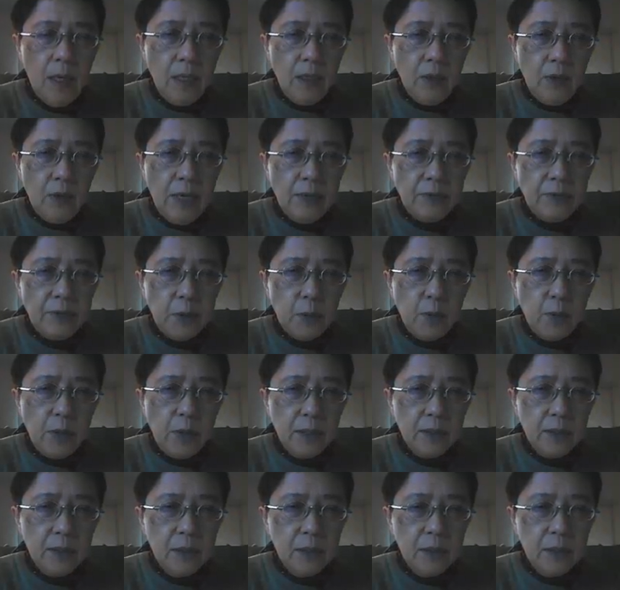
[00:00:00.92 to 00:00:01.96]
Hello
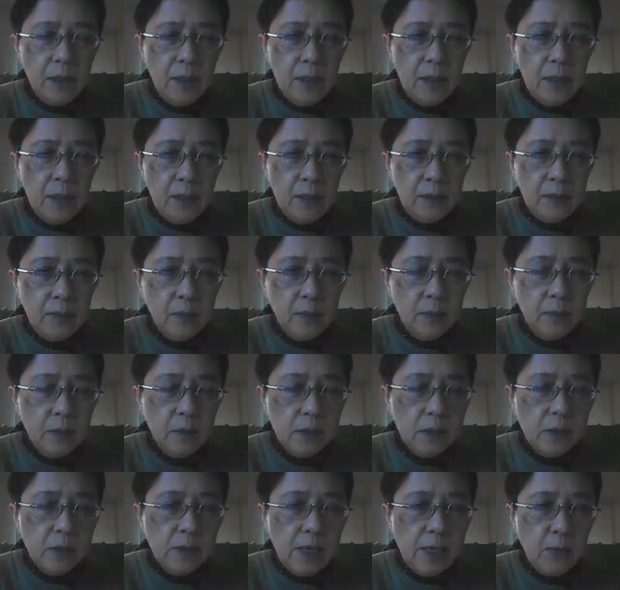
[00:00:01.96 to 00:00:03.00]
everyone.
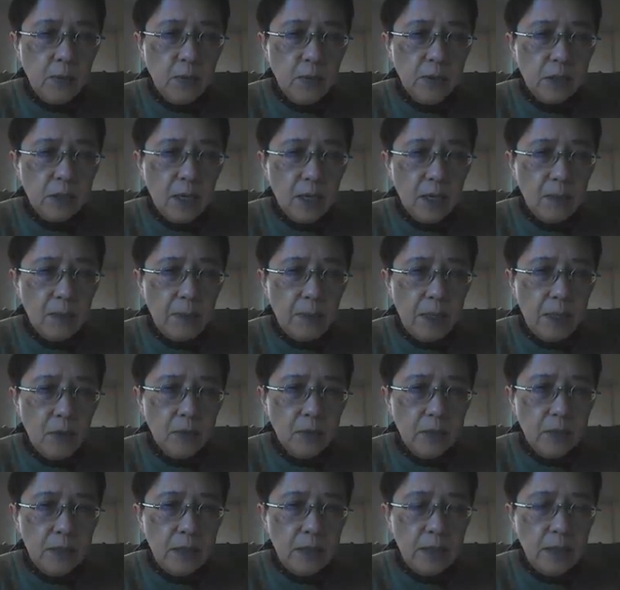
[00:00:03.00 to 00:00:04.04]
Today we'll talk
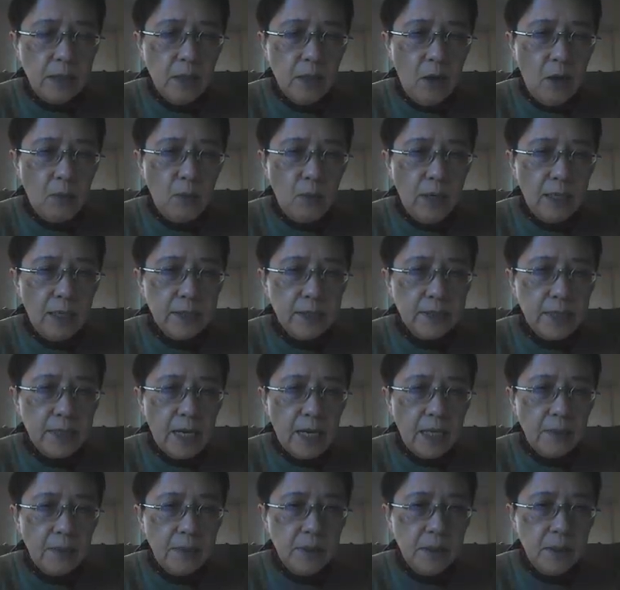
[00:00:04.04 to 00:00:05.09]
about the homework
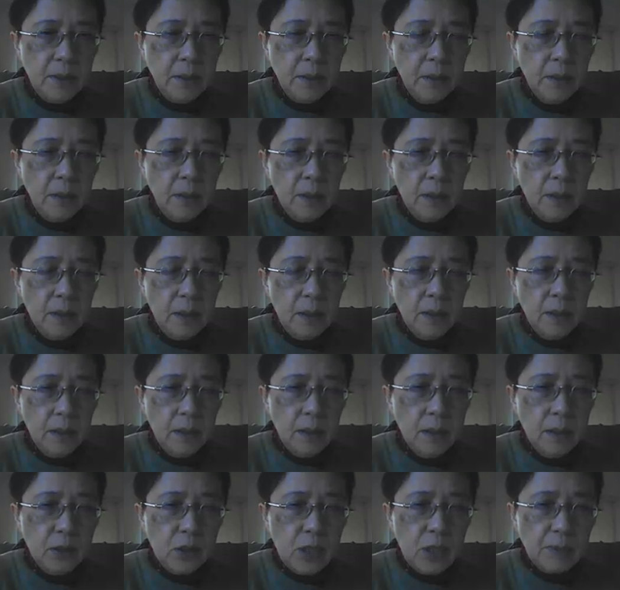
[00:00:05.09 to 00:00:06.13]
assignment,
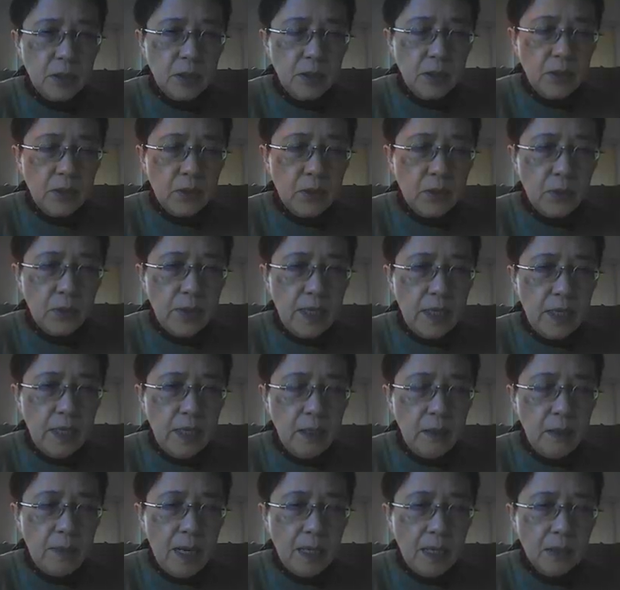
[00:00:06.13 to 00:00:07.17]
Chapter
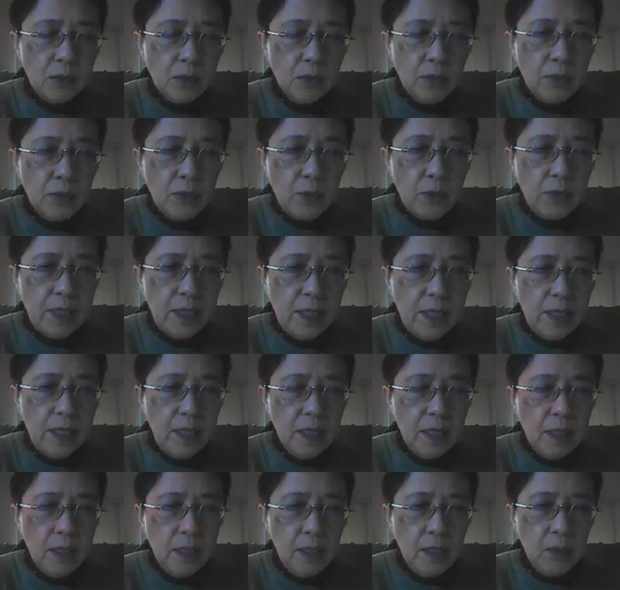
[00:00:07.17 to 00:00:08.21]
3, Module
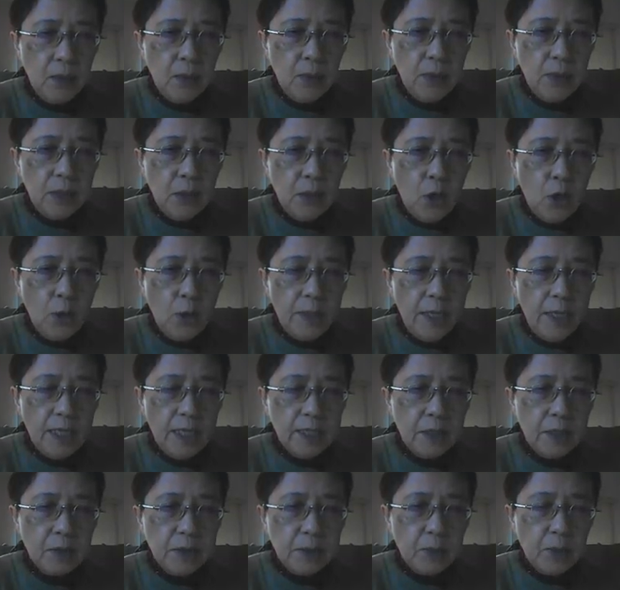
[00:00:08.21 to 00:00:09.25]
3. When you open
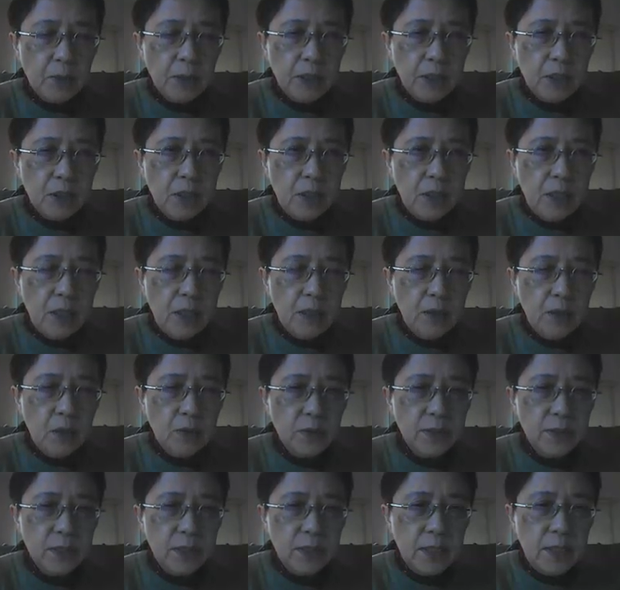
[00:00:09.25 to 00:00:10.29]
Excel spreadsheet,
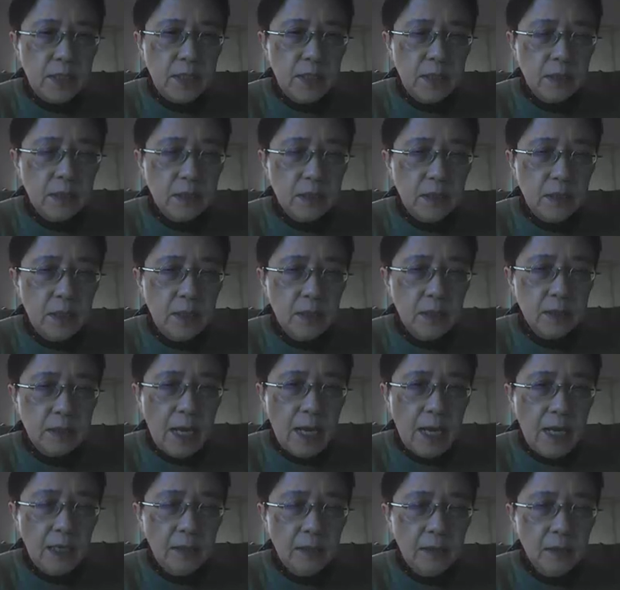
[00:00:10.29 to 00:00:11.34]
you see
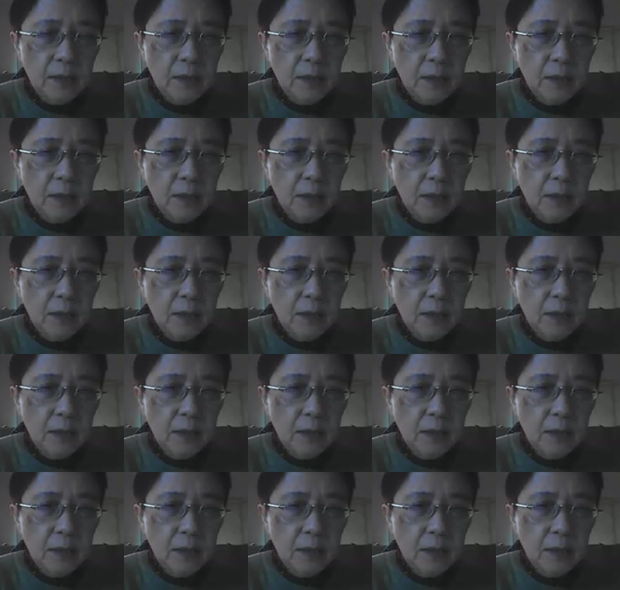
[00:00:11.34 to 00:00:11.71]
down